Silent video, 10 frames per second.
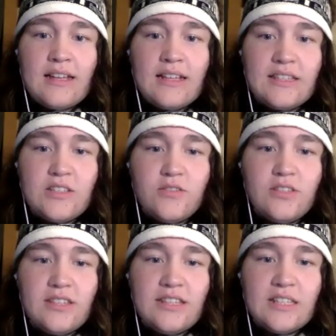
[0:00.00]
It is
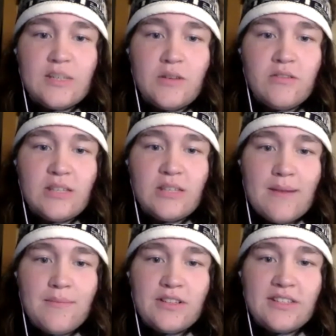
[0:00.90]
due to these community
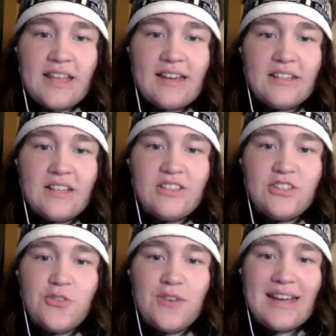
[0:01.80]
members that I can
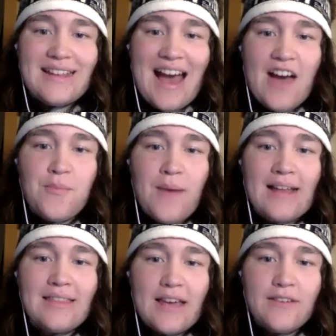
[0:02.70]
enjoy and have
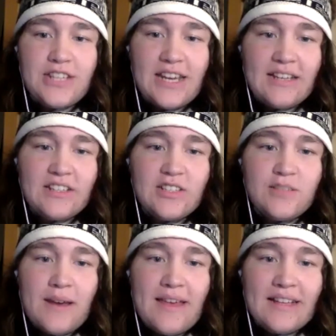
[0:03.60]
my life
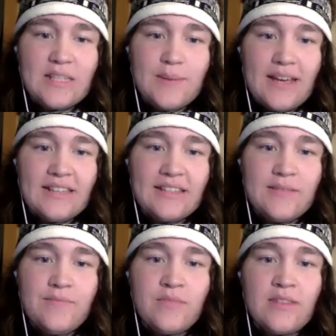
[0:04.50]
changed by that
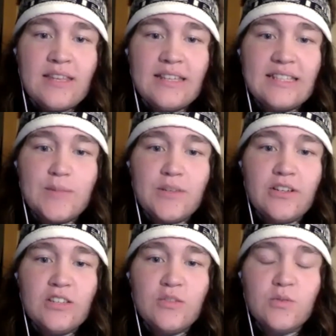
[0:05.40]
space. This
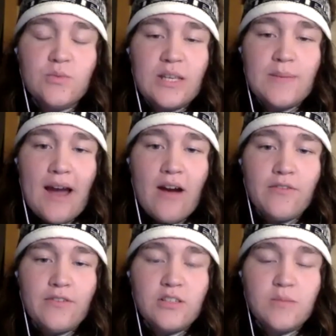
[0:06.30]
experience was really
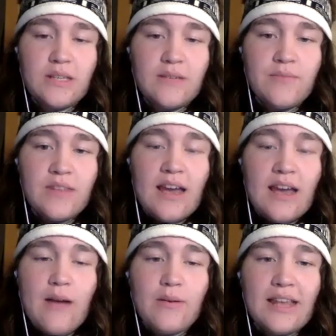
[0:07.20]
powerful to me,
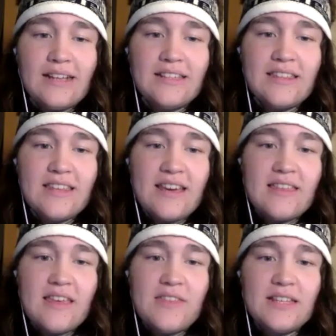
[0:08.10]
and I would like to
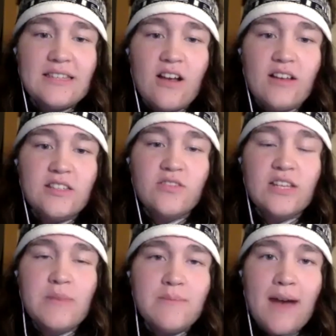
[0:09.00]
think that this
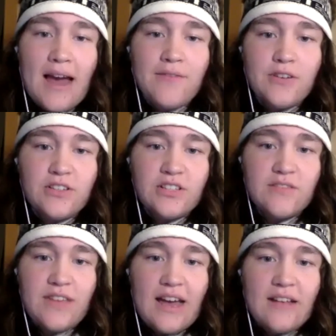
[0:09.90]
lawsuit can be my version
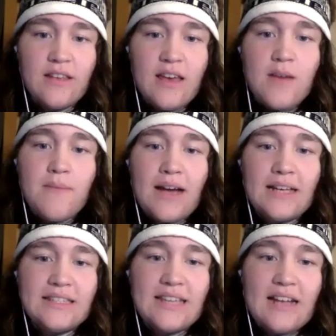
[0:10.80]
of that,
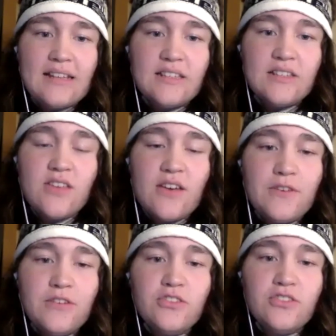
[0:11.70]
my stand, so
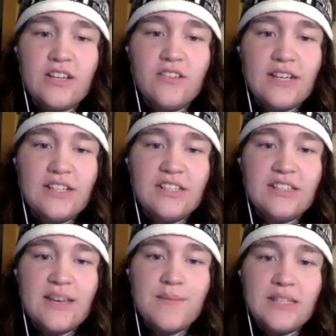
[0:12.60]
that future
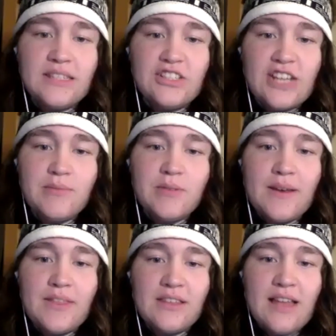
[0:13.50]
generations can be shaped
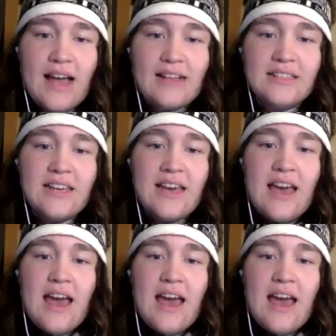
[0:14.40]
by the land